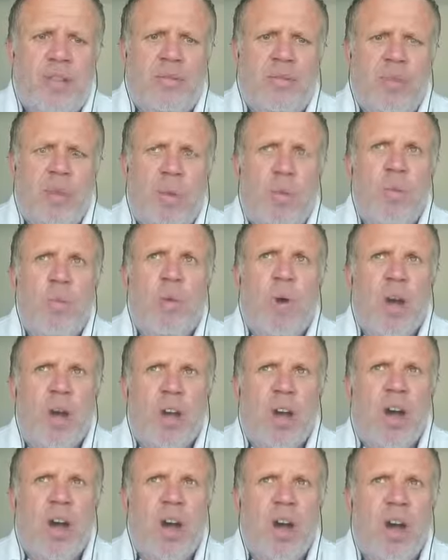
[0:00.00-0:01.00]
don't
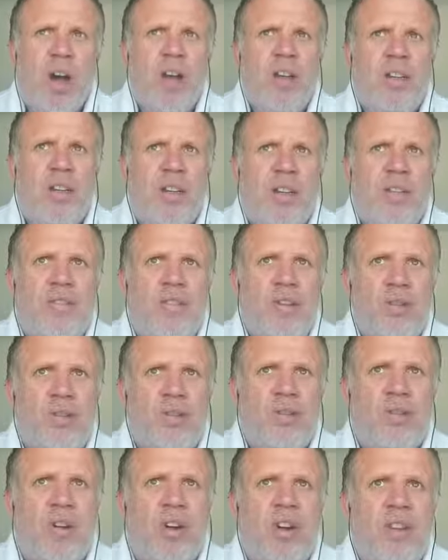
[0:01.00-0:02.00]
work hard enough at
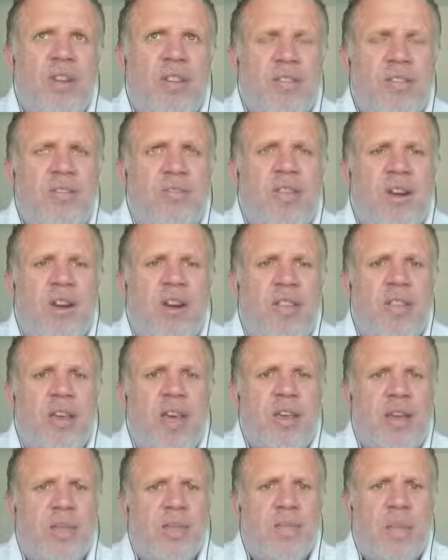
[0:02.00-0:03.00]
trying to find
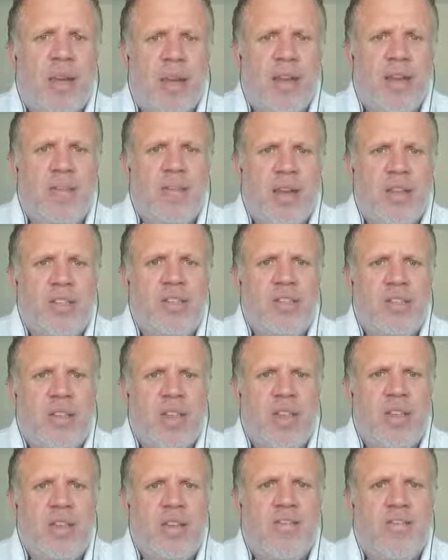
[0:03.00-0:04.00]
that compelling message,
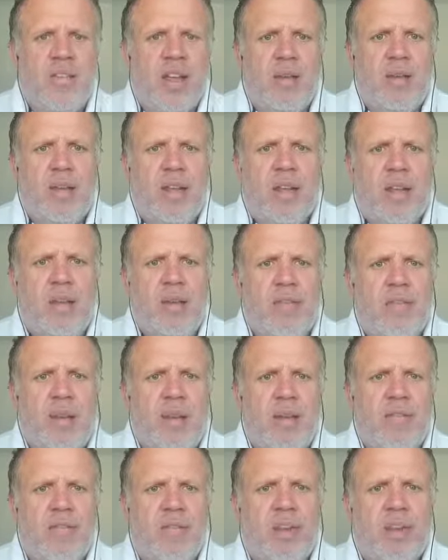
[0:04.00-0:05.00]
that
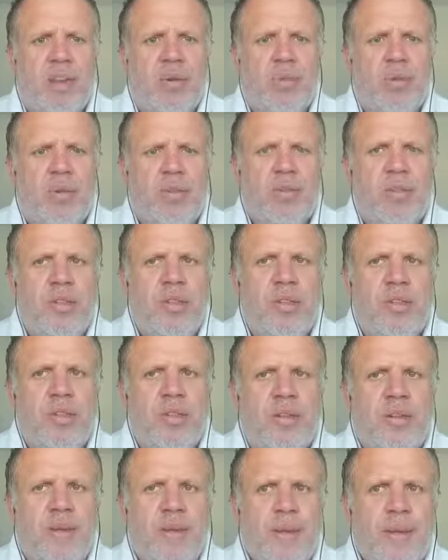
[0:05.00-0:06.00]
compelling value proposition.